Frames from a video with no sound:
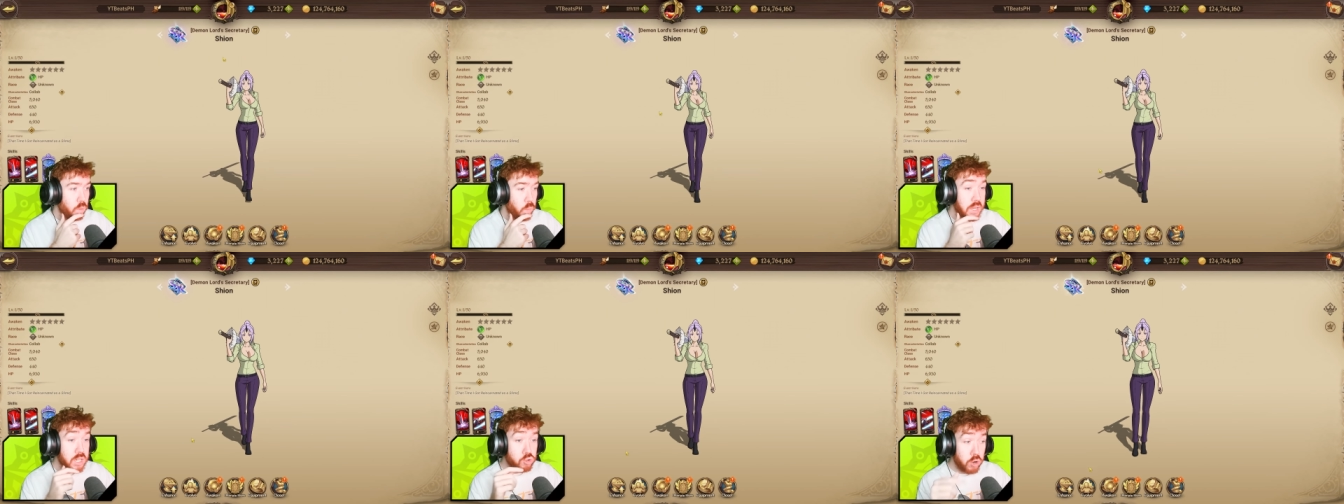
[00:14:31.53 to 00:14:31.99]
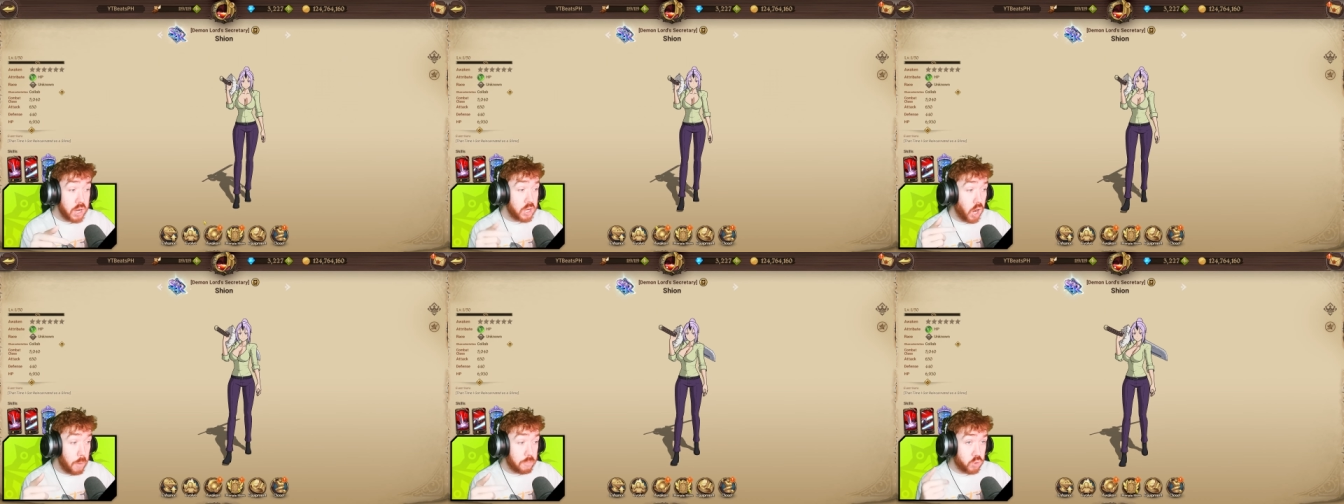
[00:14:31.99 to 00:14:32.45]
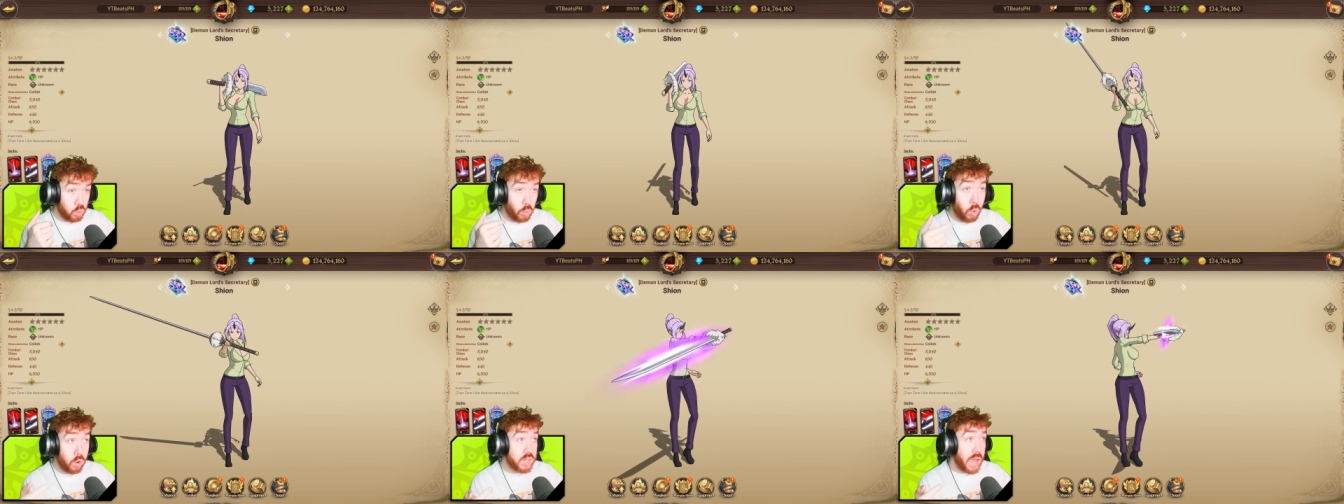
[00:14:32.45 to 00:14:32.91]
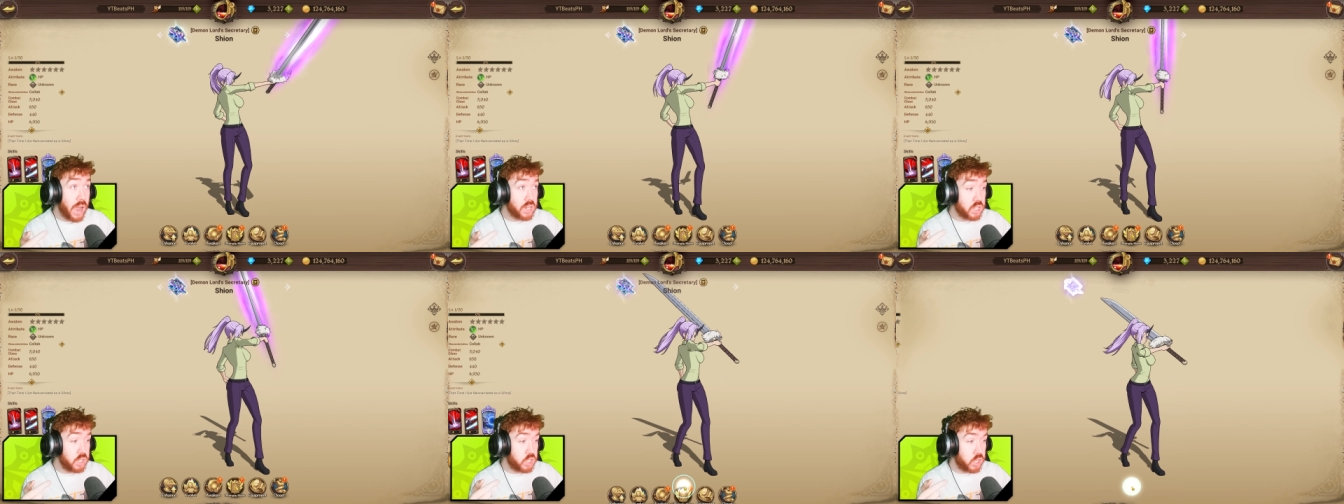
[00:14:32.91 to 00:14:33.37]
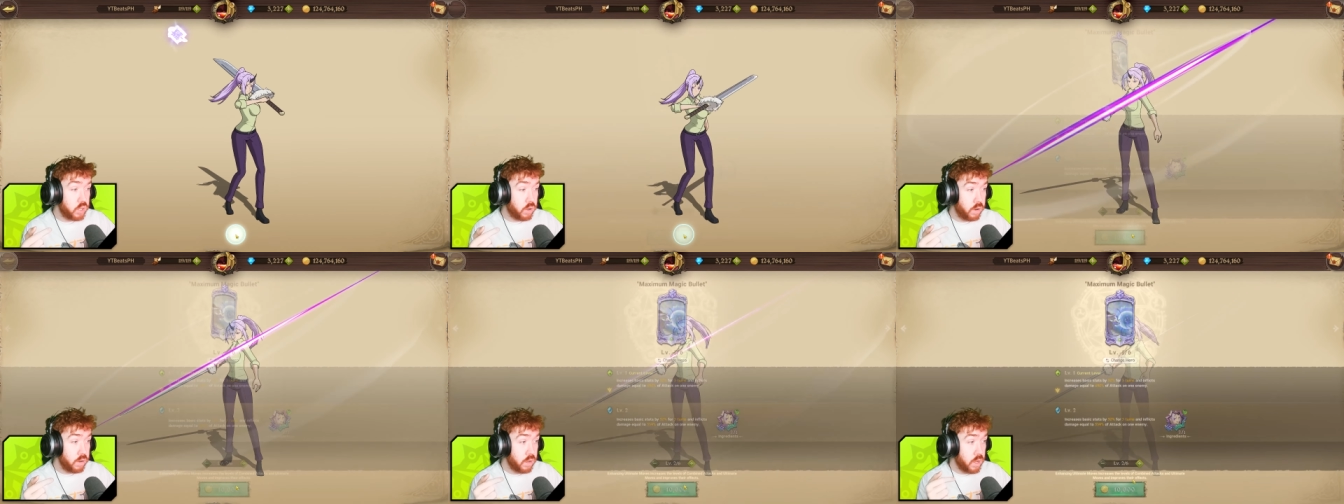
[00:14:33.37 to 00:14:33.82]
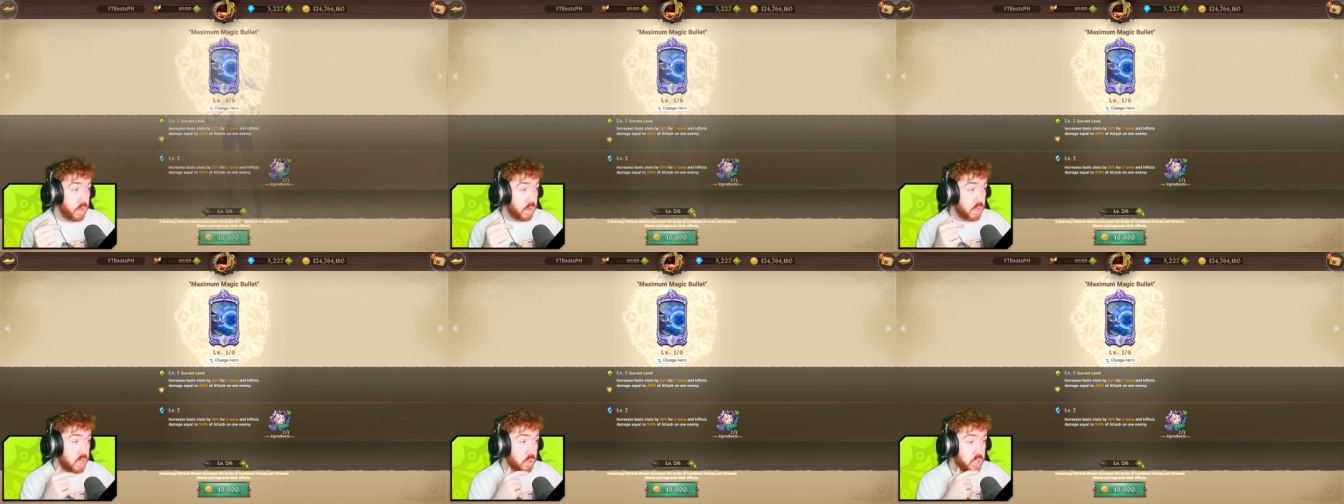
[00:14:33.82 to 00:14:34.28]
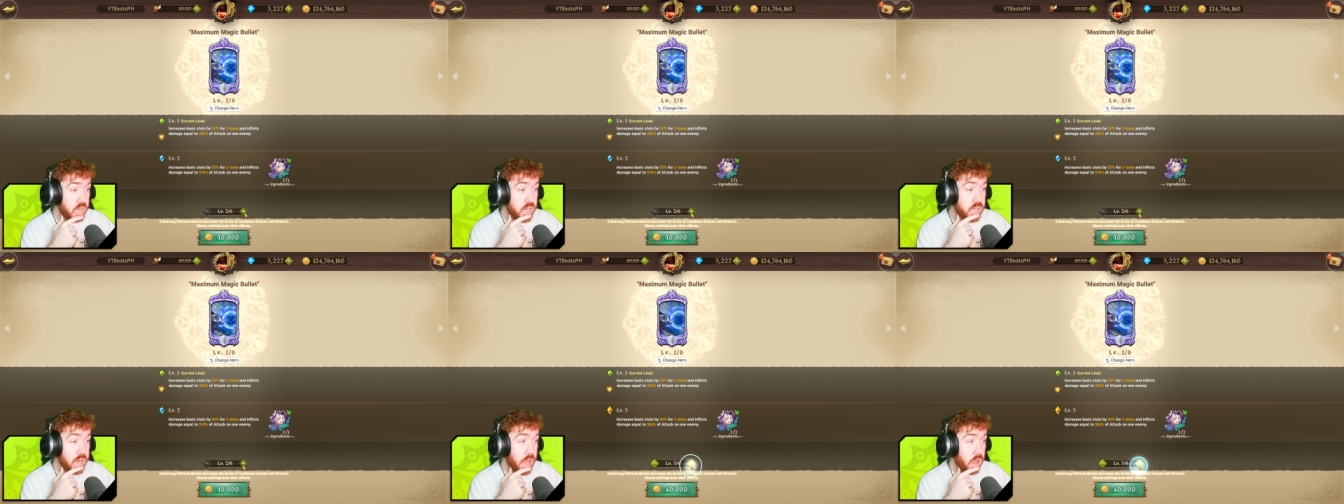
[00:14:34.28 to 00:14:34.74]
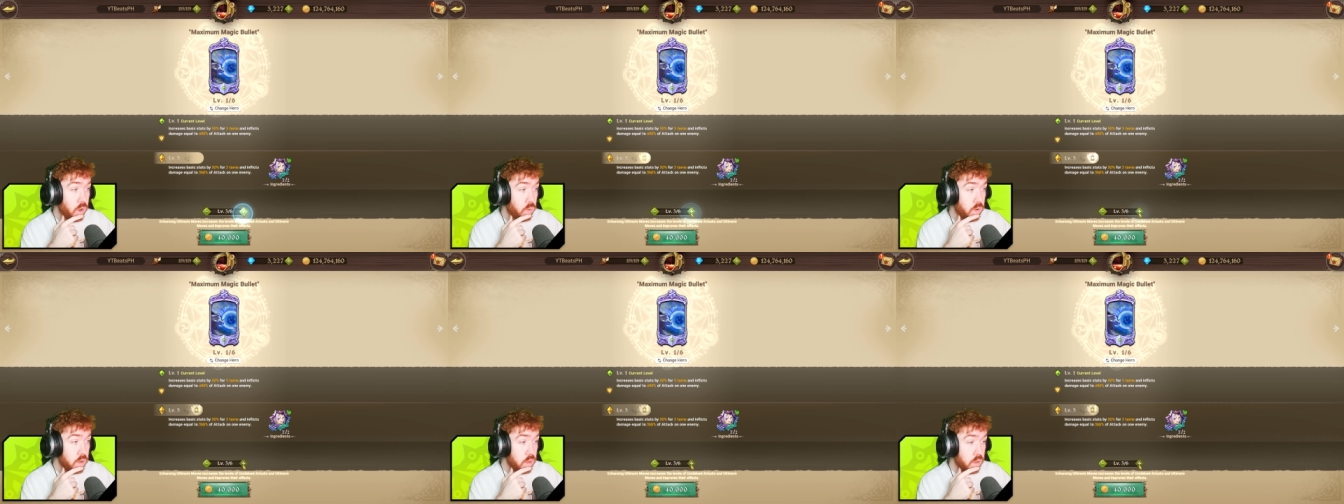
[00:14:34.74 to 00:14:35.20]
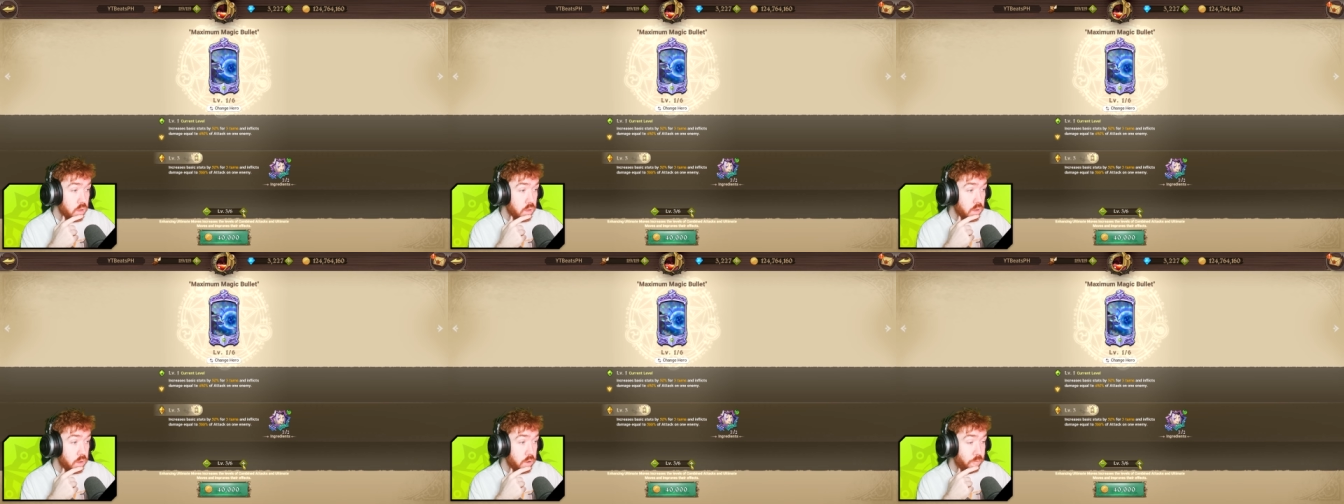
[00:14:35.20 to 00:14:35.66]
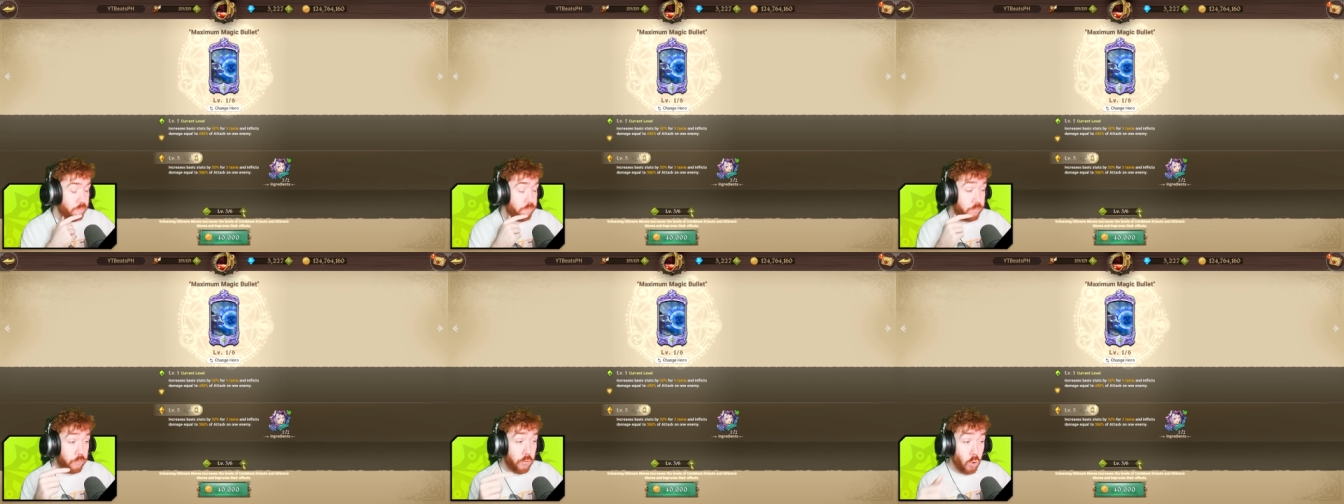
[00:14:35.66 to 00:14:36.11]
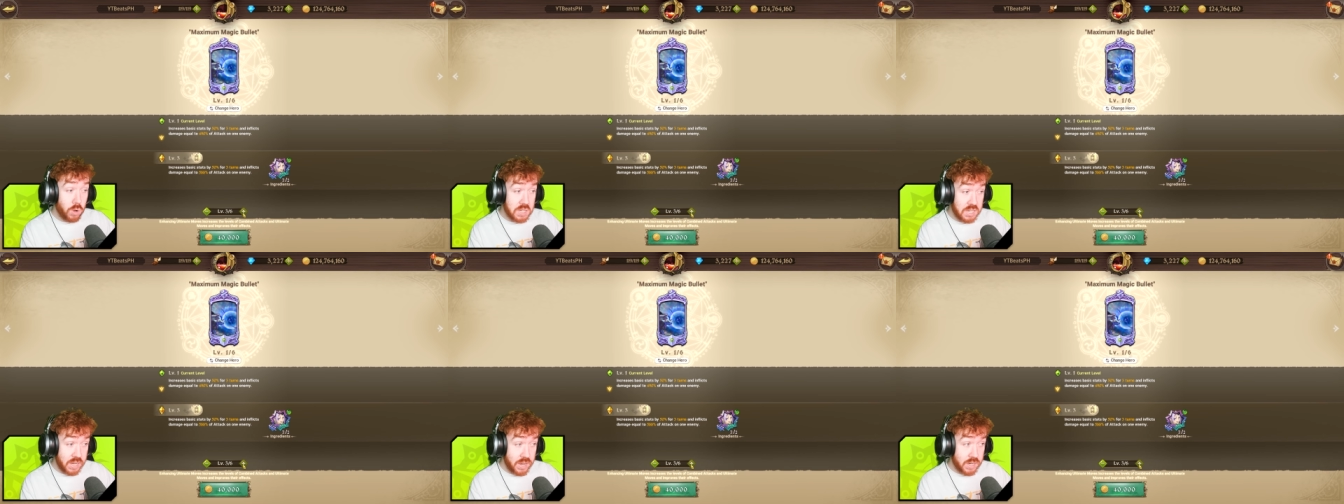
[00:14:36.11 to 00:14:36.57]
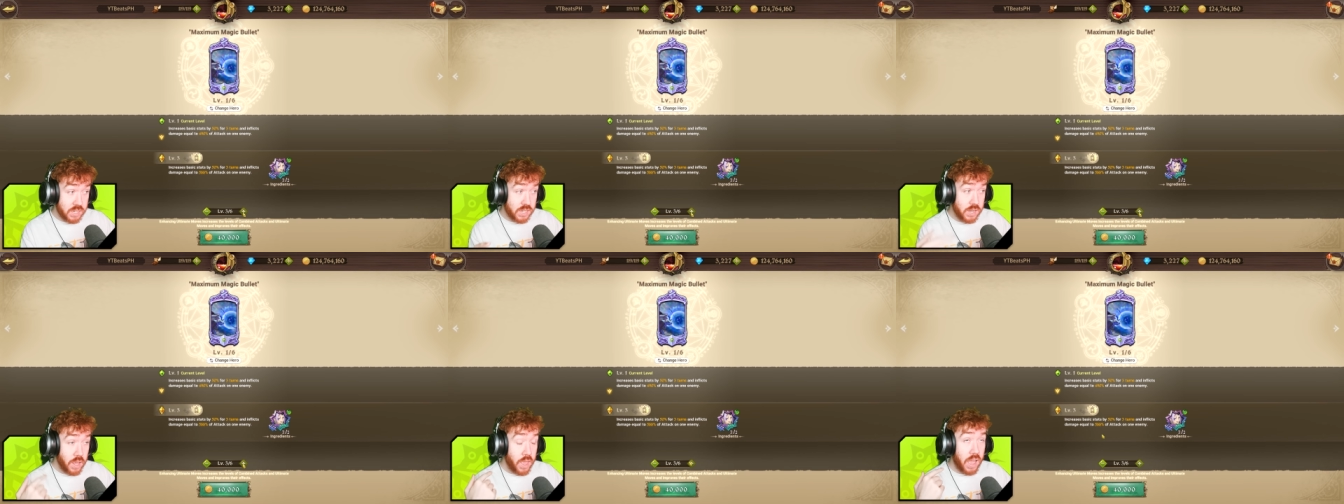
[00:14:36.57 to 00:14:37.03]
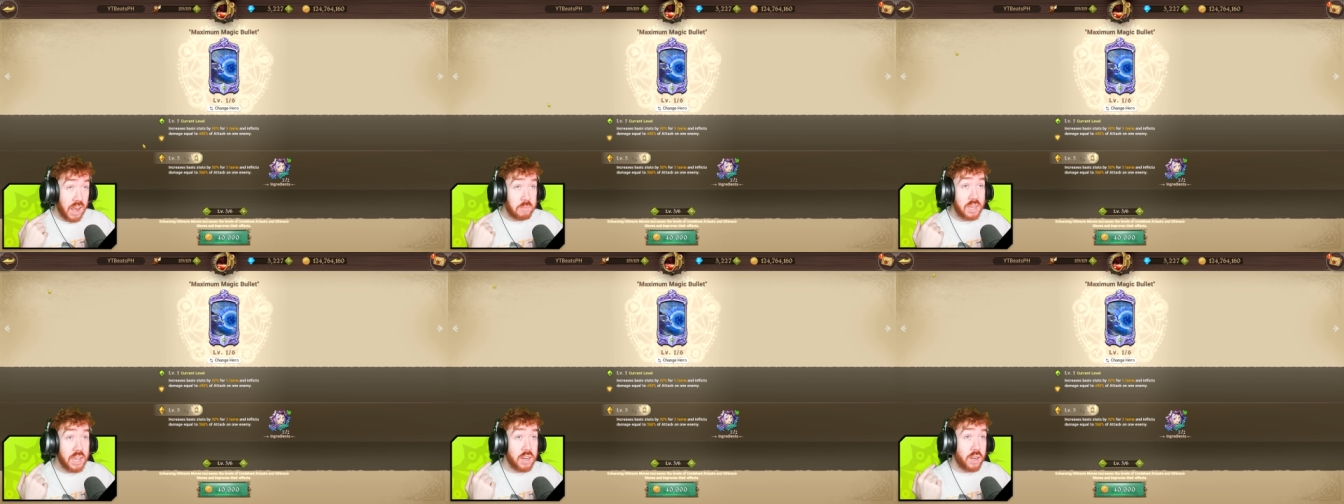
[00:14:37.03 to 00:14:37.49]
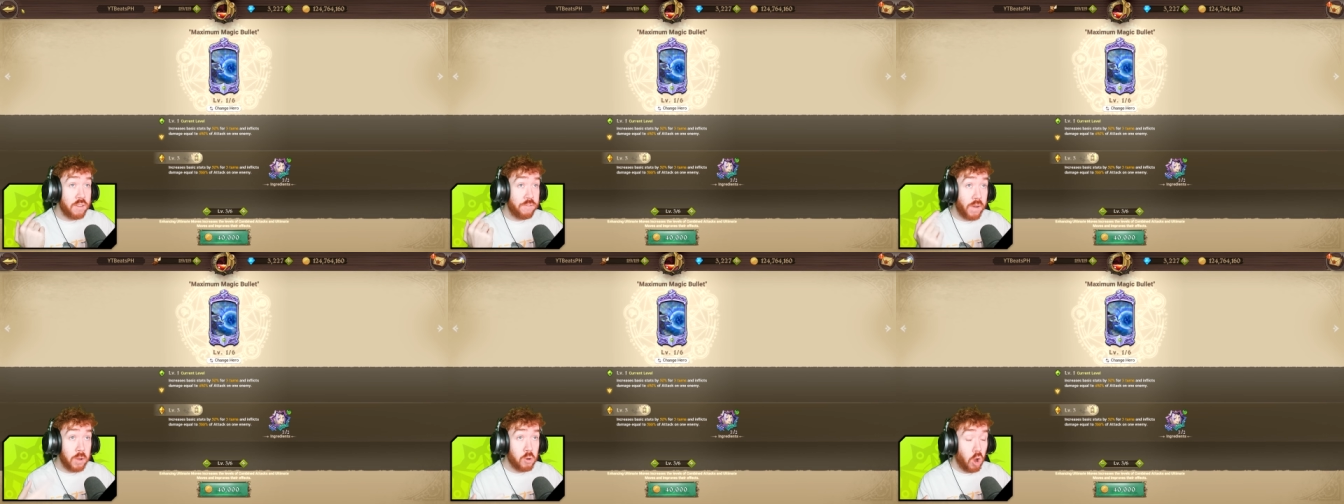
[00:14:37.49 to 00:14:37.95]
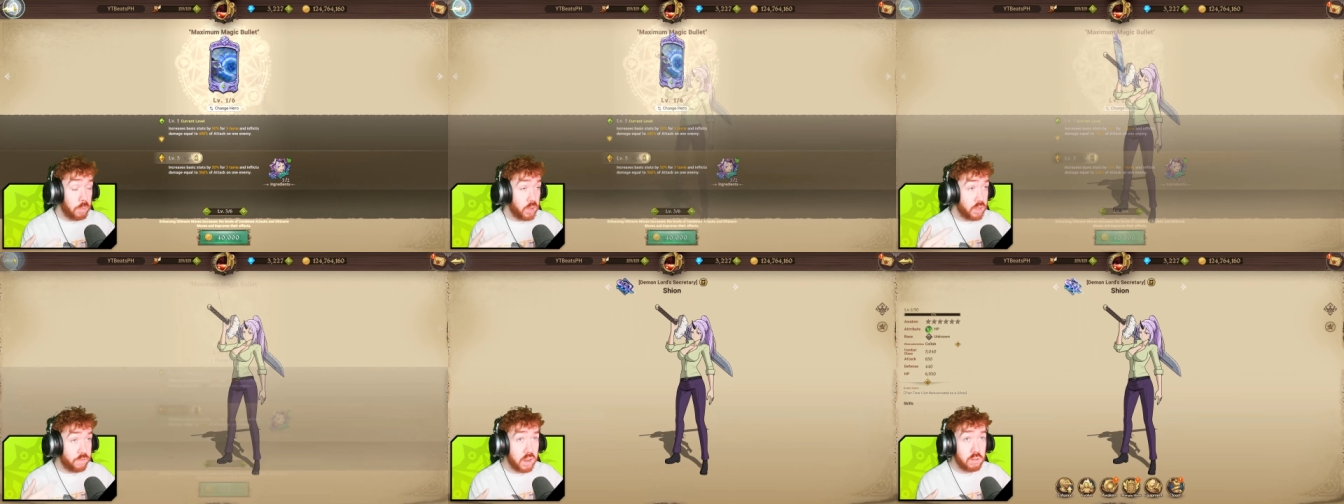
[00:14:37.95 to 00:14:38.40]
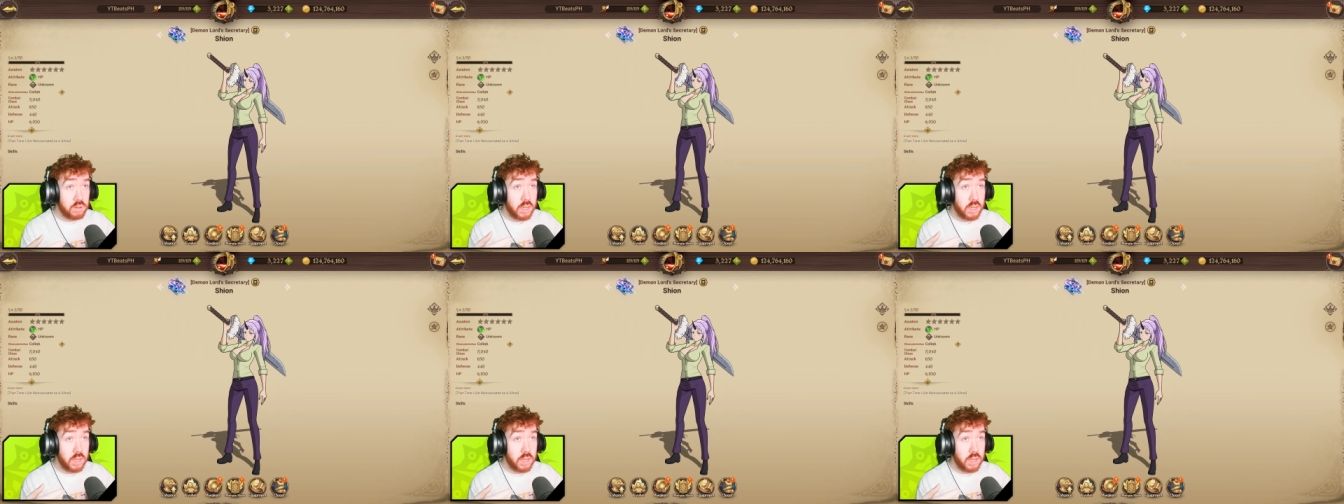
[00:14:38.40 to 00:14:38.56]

We get trade up towards actually Shion. So she's now 4-6 and we get a final copy in the final